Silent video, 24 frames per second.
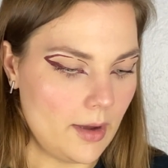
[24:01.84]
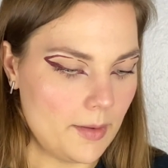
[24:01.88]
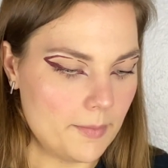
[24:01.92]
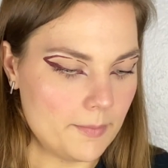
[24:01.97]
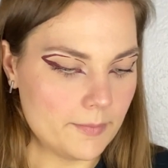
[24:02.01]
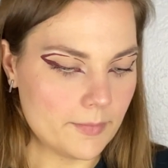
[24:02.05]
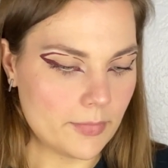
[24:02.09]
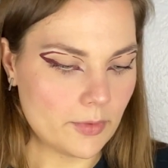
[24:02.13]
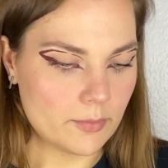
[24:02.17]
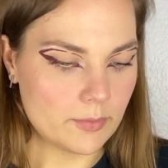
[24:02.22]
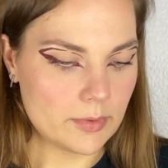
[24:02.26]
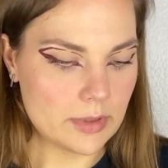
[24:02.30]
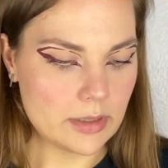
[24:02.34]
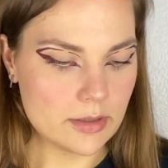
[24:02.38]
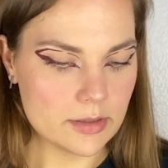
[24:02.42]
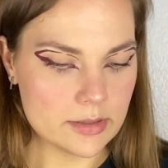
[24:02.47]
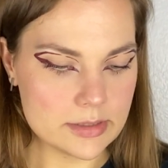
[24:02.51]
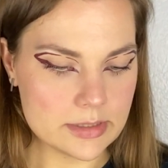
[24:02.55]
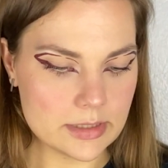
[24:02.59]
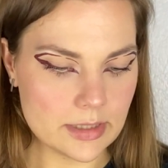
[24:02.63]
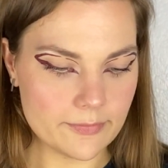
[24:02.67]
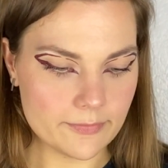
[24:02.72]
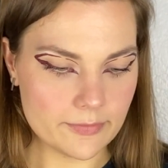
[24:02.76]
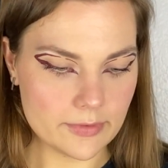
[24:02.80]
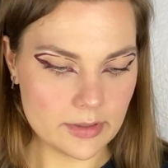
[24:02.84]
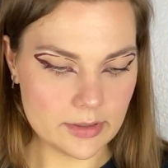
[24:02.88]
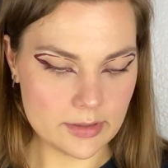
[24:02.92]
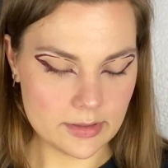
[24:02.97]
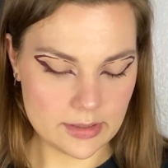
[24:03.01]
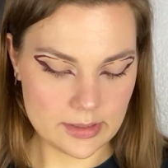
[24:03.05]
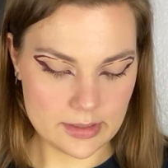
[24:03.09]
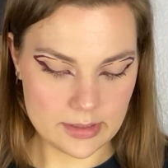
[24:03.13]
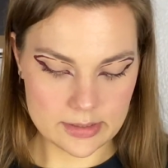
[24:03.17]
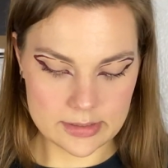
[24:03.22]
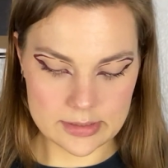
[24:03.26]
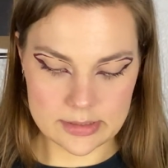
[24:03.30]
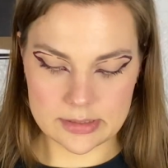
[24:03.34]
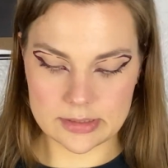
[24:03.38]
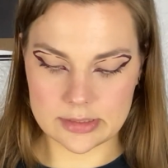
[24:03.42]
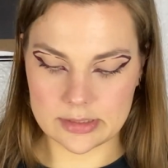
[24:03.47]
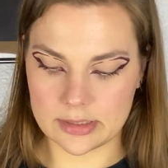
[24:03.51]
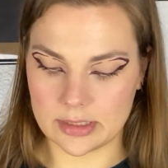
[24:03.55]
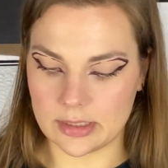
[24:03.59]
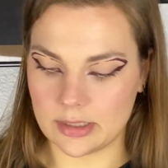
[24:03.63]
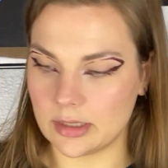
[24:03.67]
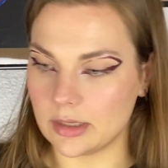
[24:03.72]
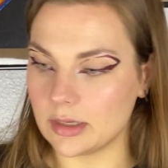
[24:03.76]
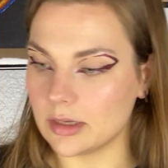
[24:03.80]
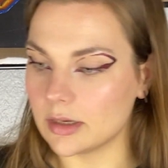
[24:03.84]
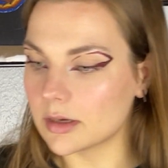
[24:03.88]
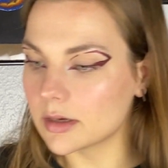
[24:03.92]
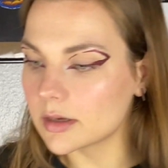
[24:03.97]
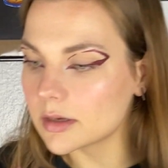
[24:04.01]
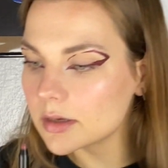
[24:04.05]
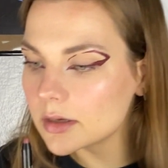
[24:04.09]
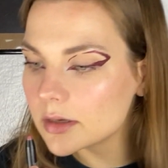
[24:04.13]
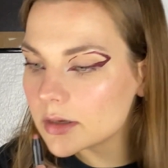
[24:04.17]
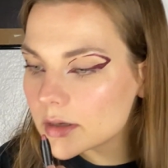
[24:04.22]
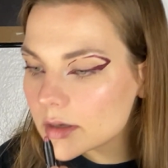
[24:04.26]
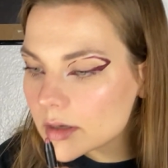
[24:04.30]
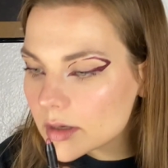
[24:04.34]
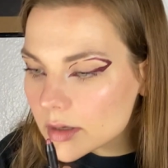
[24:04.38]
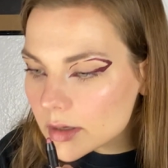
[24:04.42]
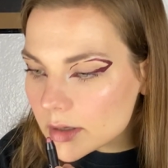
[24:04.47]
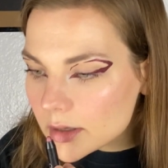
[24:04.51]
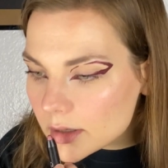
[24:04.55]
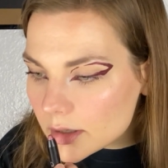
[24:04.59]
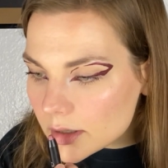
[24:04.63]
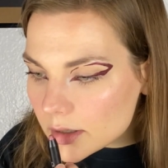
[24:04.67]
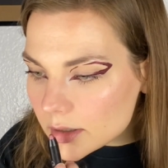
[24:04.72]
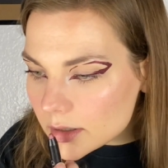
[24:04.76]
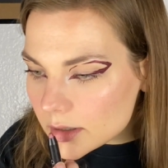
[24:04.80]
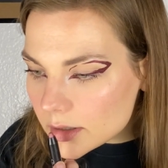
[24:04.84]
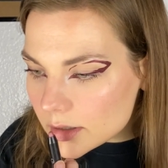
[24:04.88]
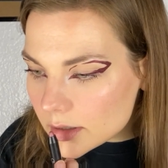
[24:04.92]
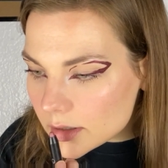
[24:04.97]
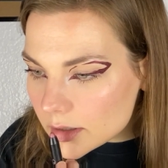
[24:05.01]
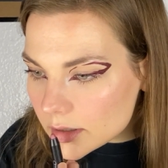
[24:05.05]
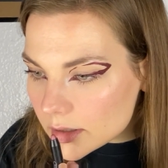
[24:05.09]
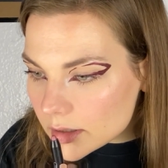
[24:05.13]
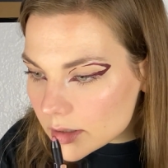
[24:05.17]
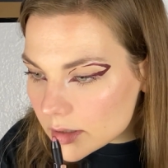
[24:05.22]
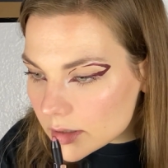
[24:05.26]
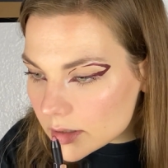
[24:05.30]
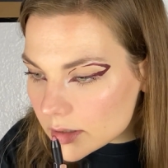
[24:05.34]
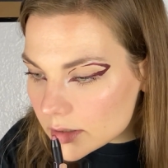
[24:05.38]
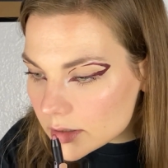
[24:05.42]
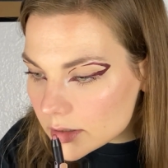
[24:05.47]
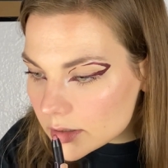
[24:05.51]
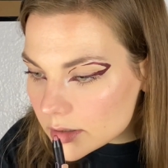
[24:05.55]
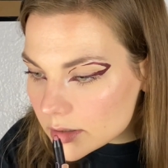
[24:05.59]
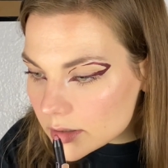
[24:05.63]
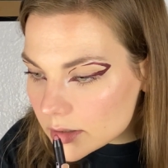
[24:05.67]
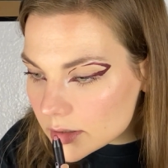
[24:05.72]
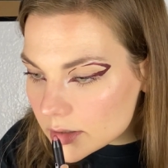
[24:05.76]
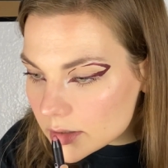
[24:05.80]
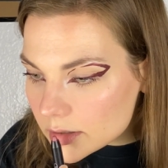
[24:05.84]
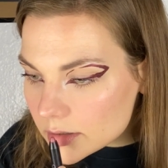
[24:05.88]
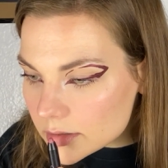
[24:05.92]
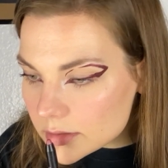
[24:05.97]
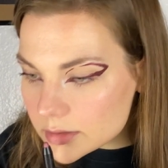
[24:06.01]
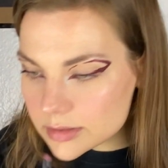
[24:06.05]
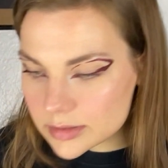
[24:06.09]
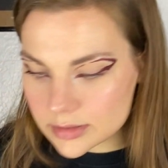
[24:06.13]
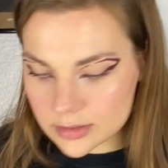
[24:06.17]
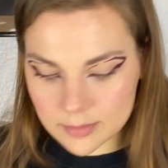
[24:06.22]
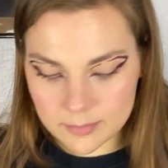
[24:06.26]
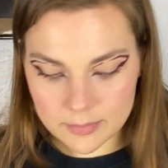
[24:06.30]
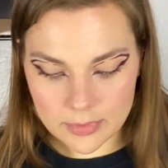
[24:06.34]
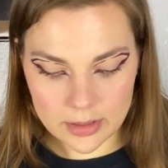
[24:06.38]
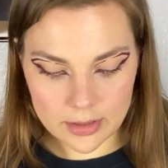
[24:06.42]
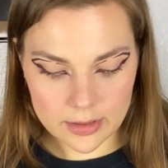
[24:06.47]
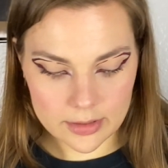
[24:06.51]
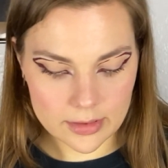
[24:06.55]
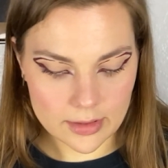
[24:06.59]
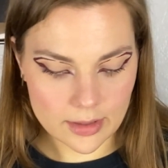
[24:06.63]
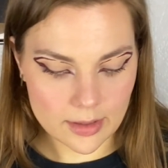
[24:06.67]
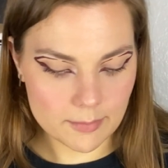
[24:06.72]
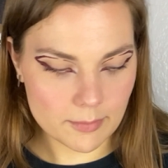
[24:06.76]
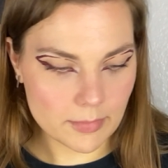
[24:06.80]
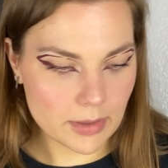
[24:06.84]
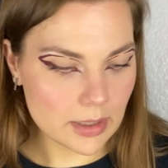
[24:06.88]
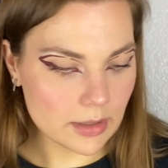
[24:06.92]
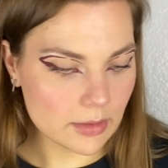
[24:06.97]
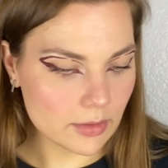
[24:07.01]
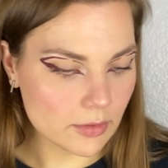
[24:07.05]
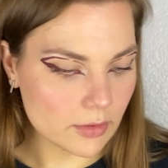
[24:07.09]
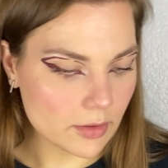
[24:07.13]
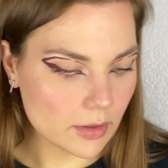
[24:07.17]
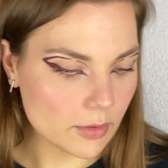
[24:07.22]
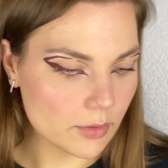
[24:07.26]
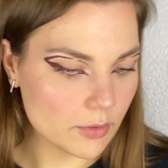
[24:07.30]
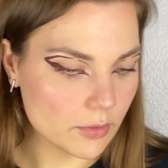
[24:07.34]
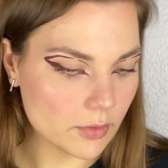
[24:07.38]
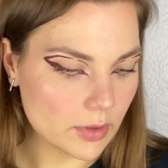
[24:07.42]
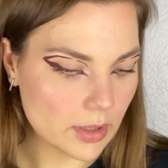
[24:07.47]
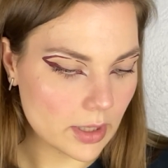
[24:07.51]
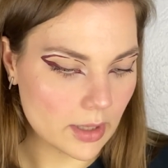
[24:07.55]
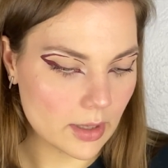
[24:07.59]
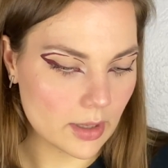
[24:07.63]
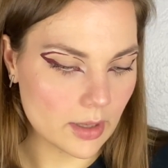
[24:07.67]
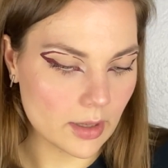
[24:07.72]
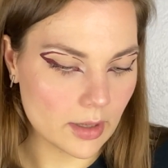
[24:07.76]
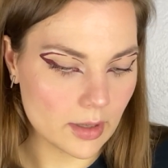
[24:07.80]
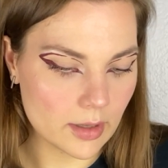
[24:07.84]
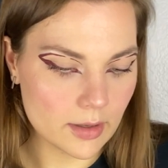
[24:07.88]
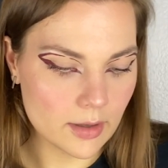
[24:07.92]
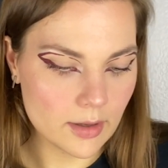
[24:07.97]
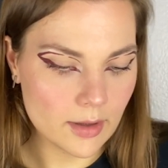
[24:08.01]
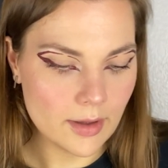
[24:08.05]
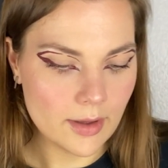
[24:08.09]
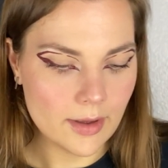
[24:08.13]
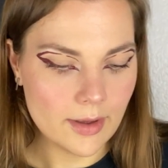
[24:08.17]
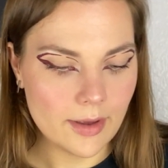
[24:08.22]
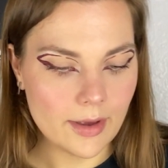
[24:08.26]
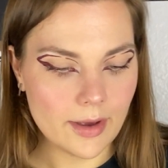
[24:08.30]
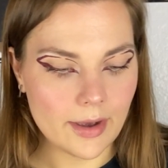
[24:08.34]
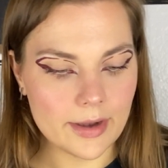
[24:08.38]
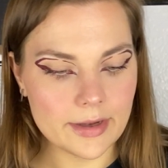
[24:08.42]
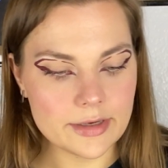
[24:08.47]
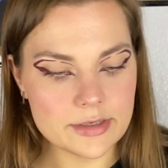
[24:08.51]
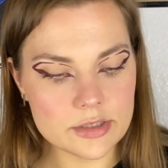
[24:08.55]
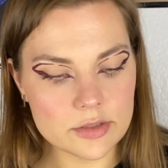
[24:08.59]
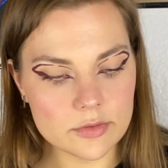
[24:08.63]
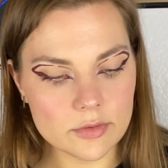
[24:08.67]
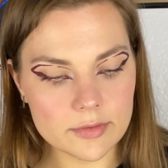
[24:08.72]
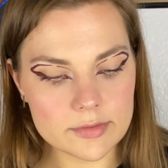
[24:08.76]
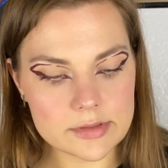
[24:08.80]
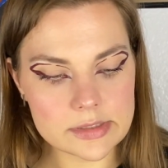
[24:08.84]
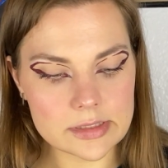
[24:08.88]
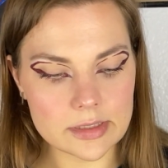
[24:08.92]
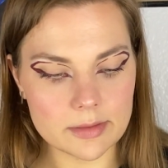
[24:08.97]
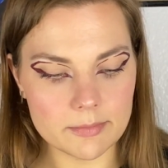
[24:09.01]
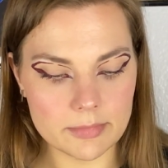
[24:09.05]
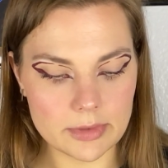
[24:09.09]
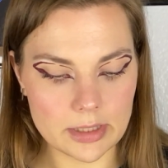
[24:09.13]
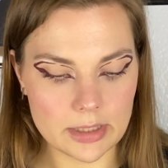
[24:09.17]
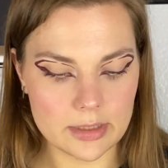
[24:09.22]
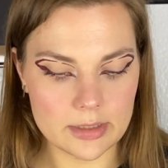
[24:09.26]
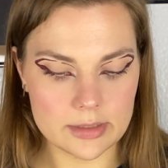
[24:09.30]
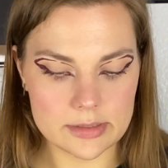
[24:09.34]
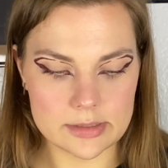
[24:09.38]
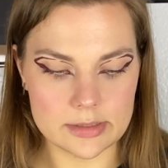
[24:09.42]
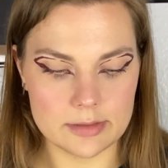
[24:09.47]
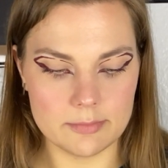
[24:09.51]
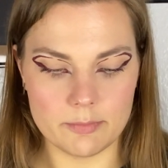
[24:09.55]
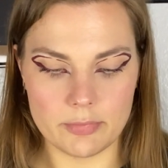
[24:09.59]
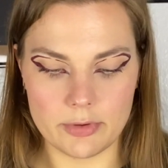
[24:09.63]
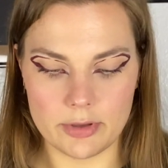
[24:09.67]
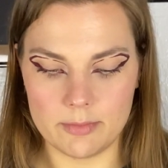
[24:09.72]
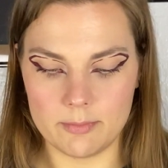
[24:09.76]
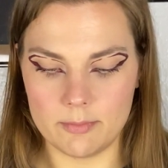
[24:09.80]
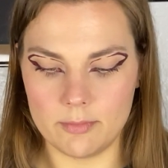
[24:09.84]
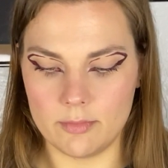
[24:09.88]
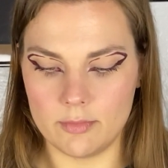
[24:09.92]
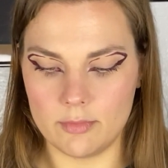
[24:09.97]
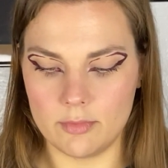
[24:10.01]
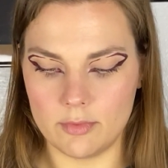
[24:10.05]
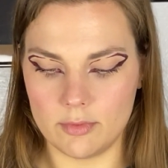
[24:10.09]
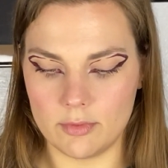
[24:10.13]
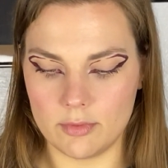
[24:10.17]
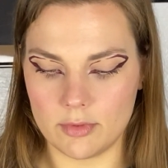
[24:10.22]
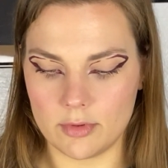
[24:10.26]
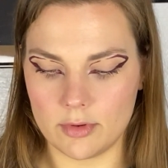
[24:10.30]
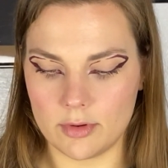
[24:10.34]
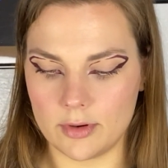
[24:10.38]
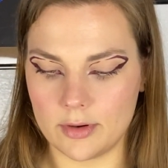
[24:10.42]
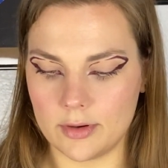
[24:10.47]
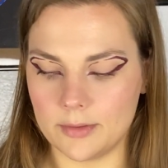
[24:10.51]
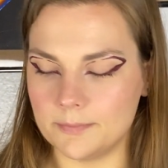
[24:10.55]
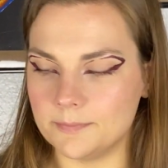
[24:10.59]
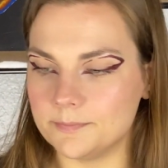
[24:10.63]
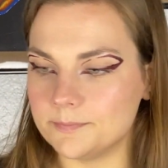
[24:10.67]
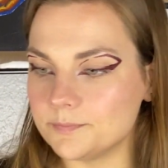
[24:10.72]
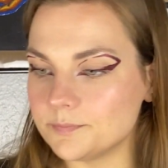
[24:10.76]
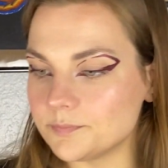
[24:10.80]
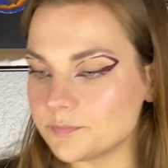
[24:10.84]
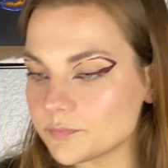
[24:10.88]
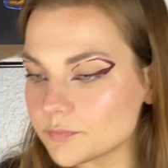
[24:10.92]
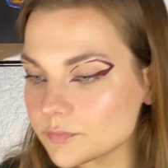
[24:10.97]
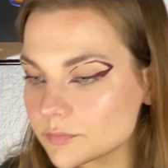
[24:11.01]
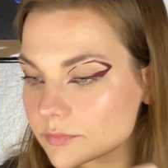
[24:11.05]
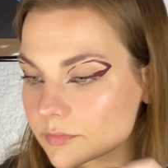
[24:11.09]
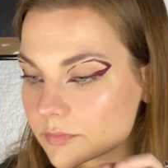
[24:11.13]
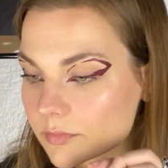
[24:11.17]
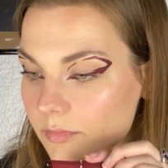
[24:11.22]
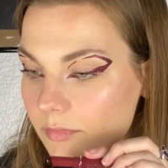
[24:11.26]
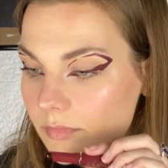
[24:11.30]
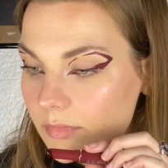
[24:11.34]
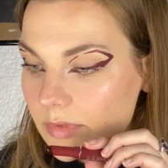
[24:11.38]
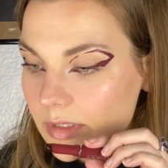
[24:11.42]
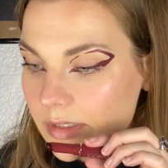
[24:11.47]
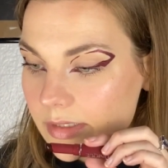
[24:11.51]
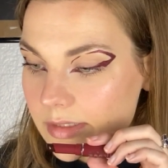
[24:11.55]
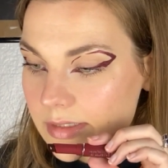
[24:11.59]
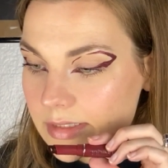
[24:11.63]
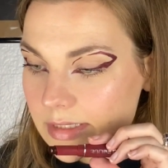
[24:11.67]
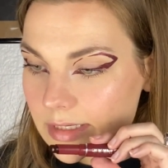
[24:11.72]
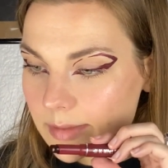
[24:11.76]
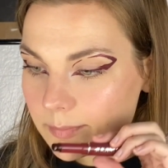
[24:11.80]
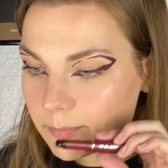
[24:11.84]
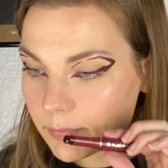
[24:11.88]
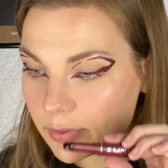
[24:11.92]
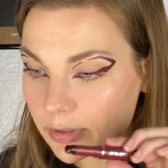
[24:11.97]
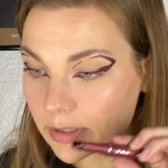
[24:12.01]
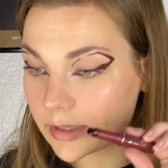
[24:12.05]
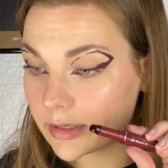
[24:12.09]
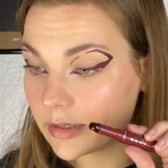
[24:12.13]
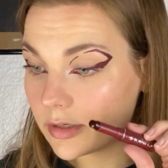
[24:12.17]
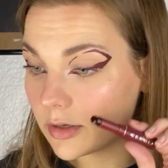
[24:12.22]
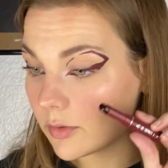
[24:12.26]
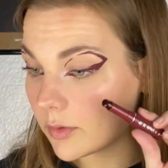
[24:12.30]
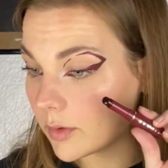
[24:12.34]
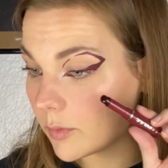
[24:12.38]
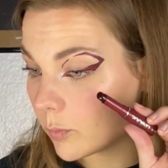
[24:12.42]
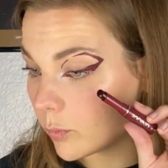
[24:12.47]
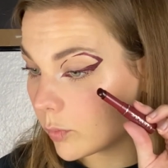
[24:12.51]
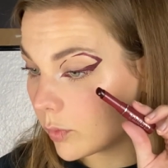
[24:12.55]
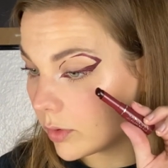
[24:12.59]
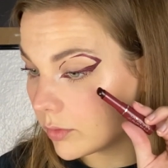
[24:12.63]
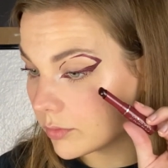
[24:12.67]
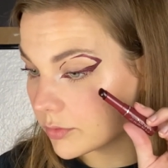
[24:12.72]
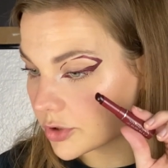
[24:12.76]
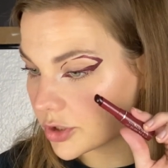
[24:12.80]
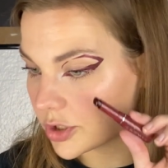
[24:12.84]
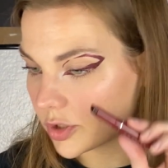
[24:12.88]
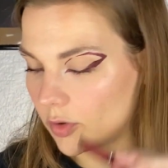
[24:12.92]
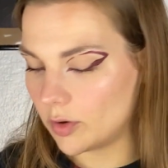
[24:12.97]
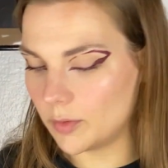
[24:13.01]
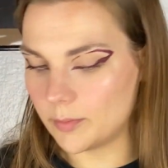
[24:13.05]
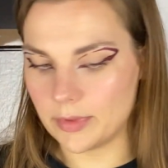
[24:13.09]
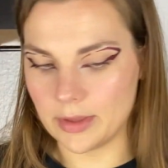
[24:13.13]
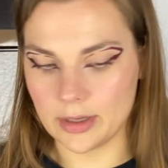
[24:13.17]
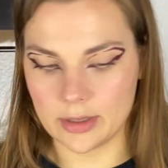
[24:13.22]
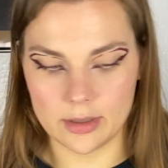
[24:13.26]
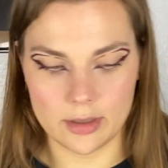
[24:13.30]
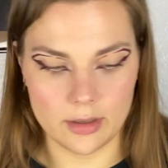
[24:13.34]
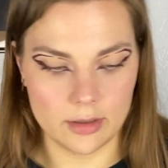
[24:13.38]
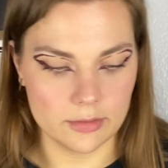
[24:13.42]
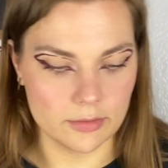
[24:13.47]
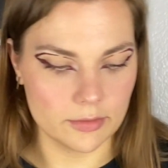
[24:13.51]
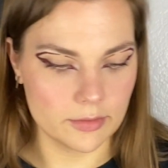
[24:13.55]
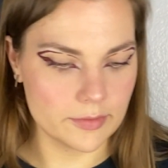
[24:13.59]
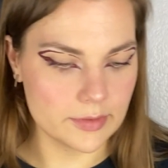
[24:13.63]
But we could definitely see something like that might look okay. I do have something that's a bit more deep, but I know it won't show up that color.